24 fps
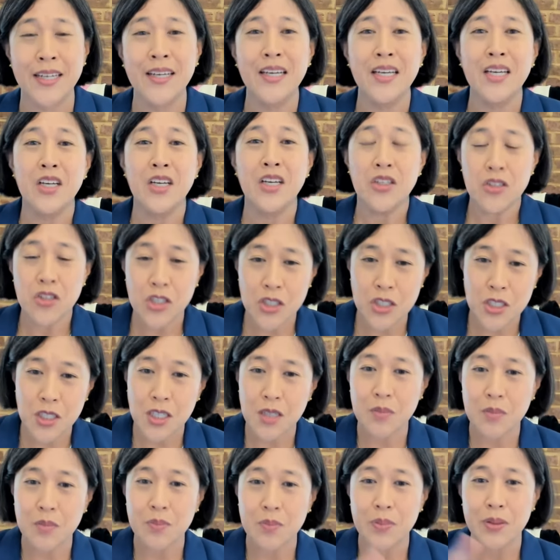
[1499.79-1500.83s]
just to
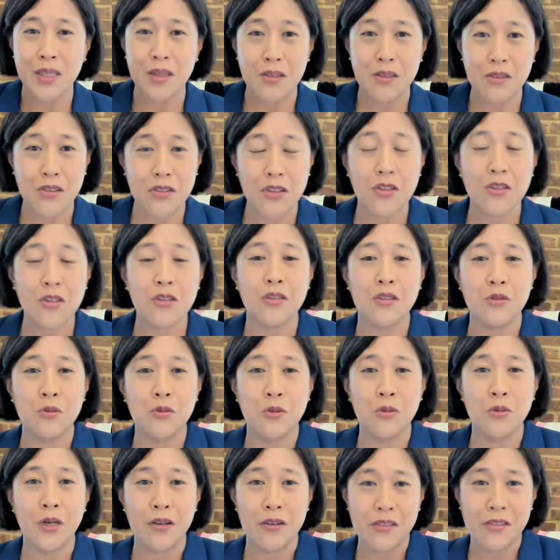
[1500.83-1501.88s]
complete the circle to where
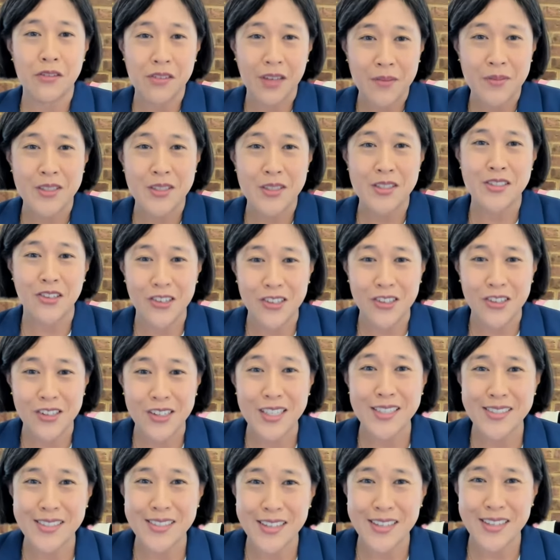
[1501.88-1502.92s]
Simon started his
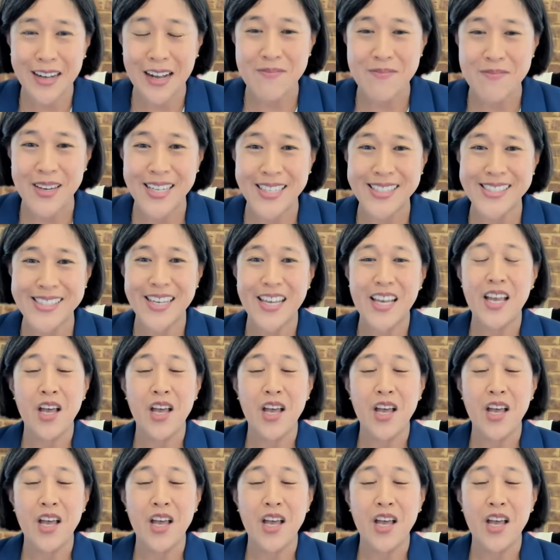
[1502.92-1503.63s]
comments, uh,